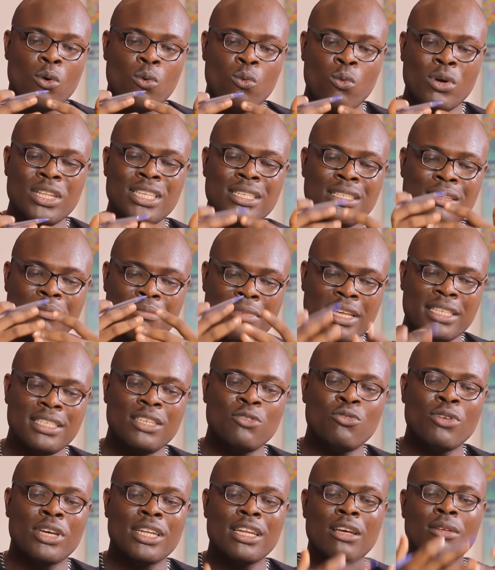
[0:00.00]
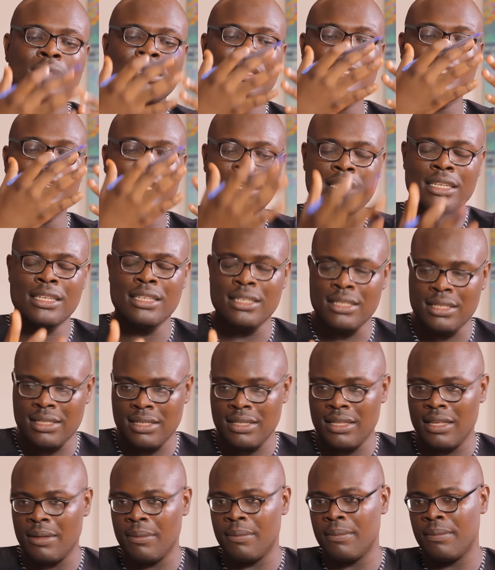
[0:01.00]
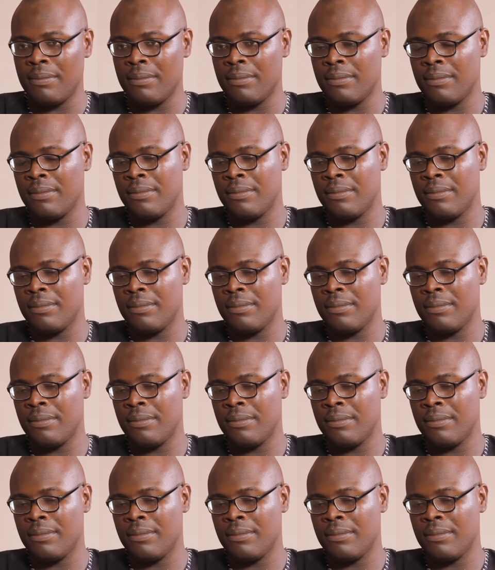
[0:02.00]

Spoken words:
What is the message you are now sending to them?